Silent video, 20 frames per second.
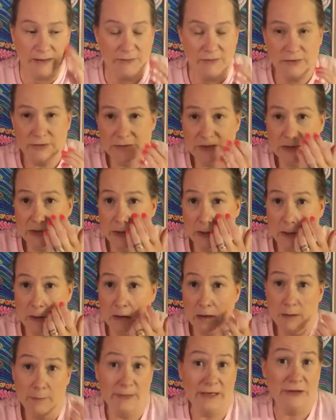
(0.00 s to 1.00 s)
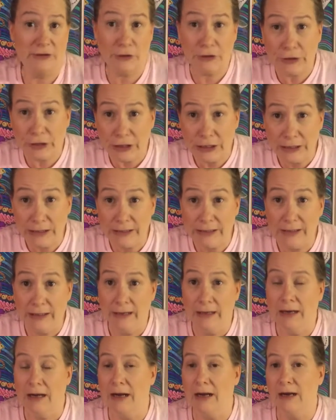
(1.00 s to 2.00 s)
used it on my turkey,
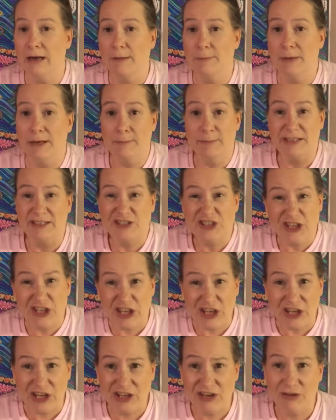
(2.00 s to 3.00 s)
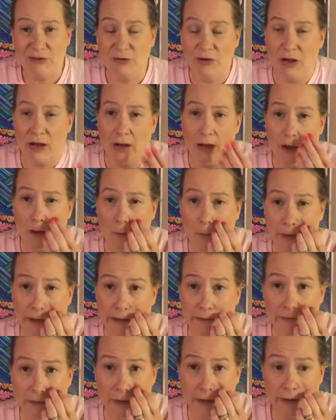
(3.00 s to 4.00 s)
on my chicken,
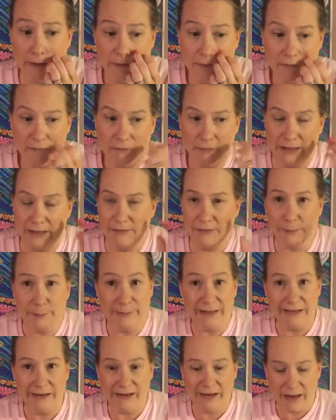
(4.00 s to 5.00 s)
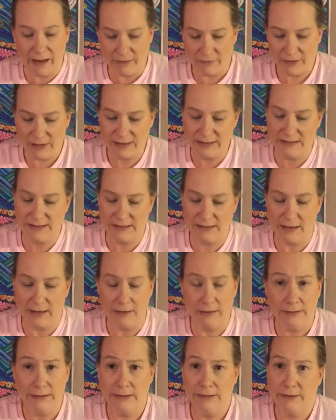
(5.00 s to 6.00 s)
whatever meat I have, because,
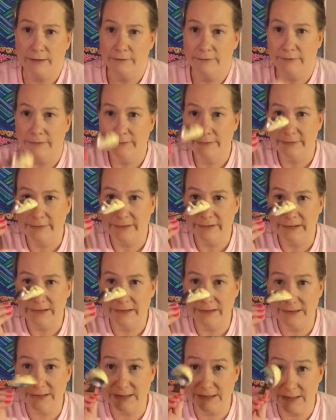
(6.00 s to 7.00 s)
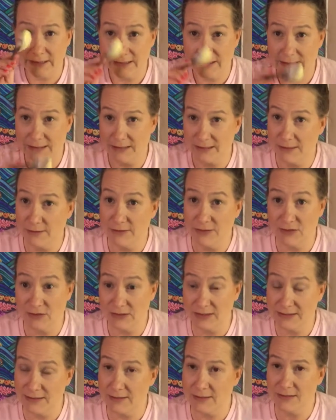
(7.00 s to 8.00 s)
you know, a good sauce is always a
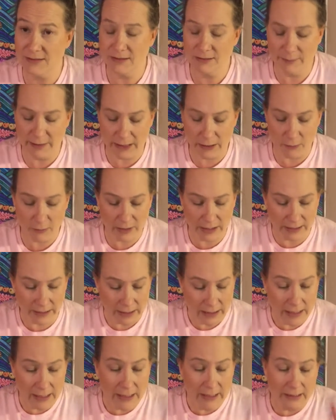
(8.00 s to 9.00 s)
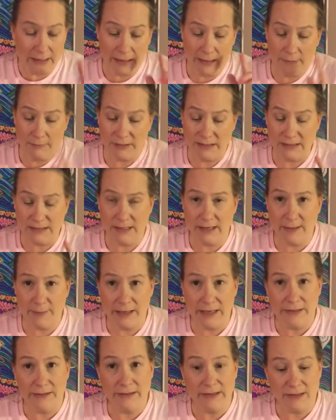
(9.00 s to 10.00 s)
good sauce no matter what. Now, I will say
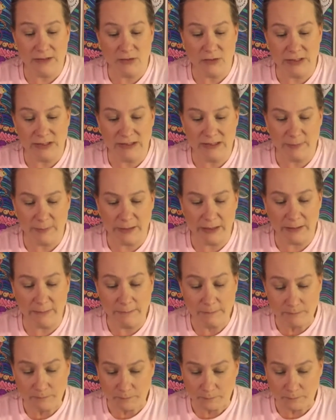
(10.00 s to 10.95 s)
about this recipe